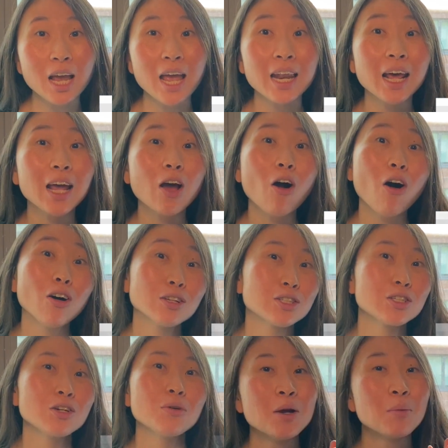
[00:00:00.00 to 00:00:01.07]
and I
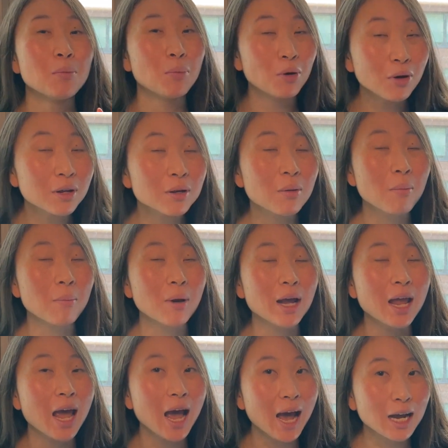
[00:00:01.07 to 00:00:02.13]
also put
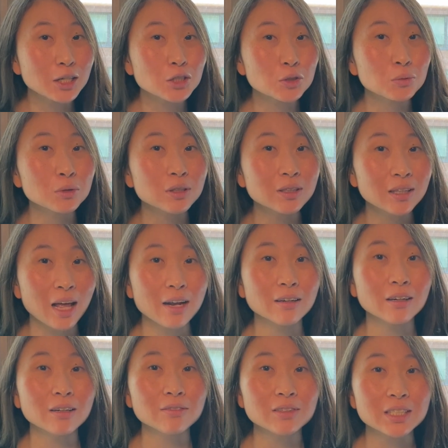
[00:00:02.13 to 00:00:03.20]
my actual
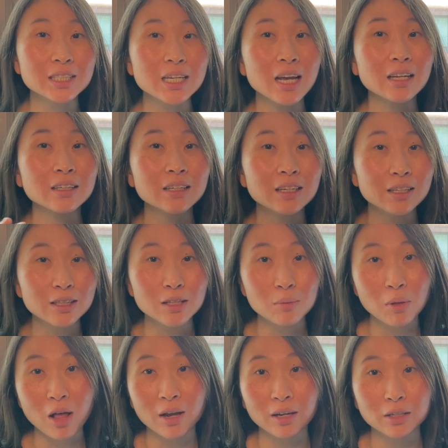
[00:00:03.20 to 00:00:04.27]
letter of intent in the
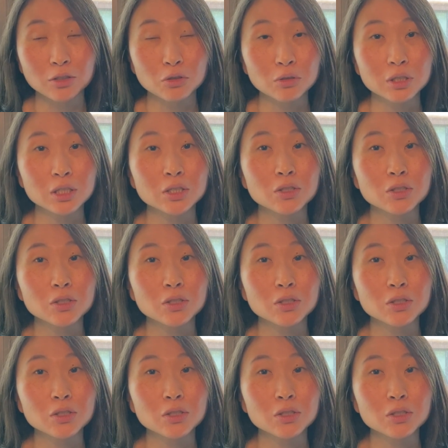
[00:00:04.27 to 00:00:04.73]
blog entry,